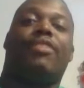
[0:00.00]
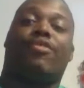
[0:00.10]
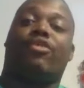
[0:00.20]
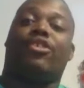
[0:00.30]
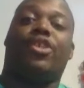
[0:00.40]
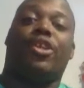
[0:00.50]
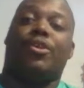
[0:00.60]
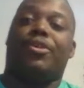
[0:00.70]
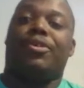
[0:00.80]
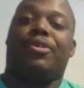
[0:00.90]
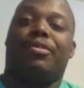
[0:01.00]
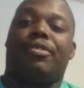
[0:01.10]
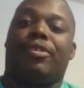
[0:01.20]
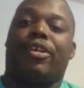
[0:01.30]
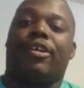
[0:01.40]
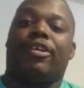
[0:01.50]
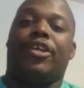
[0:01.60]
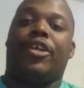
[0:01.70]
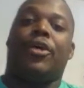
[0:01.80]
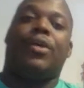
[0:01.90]
just for a solo career,
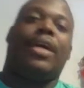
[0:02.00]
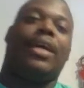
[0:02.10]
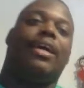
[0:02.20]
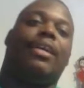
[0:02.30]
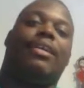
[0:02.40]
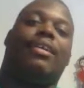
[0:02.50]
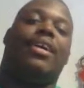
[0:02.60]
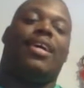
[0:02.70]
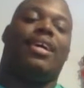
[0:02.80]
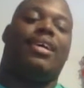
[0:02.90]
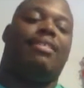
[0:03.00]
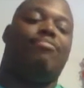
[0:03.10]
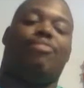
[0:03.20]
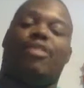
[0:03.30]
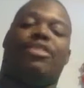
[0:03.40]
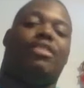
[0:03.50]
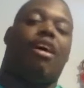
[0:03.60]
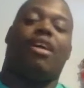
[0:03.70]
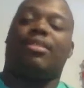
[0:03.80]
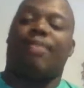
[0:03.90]
you know. And this is an
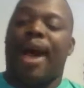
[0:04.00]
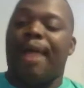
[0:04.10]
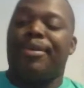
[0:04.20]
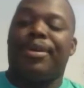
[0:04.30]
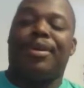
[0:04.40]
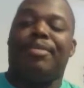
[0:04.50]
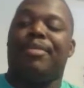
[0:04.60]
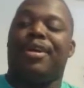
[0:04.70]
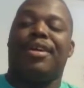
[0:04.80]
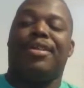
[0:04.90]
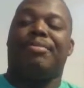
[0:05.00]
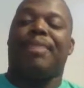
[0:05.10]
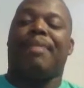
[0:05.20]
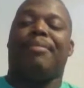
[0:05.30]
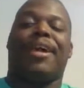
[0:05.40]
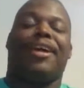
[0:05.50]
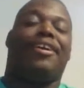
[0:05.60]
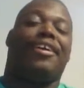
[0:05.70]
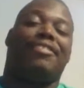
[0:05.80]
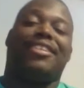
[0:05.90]
awesome album. The main
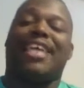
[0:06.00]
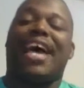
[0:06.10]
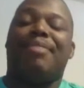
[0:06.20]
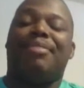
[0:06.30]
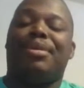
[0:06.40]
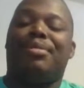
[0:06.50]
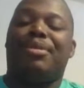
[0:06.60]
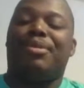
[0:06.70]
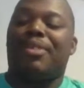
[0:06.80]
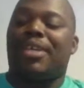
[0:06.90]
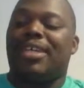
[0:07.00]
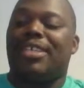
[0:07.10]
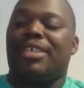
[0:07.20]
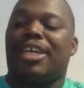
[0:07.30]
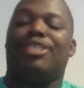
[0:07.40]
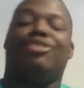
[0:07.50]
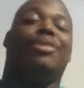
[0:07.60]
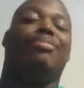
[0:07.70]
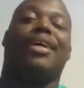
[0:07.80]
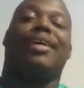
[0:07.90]
banger of this album was
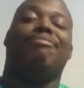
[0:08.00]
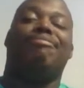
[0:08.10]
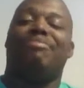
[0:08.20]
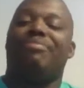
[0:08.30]
Draped Up,